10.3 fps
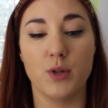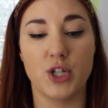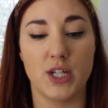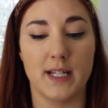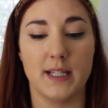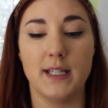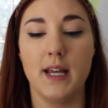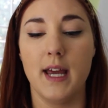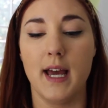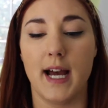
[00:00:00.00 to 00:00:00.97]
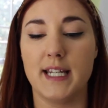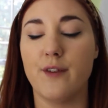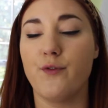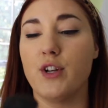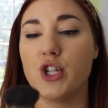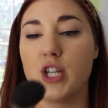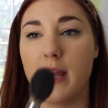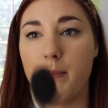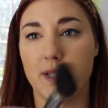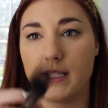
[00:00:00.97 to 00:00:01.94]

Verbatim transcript: which is a different shape.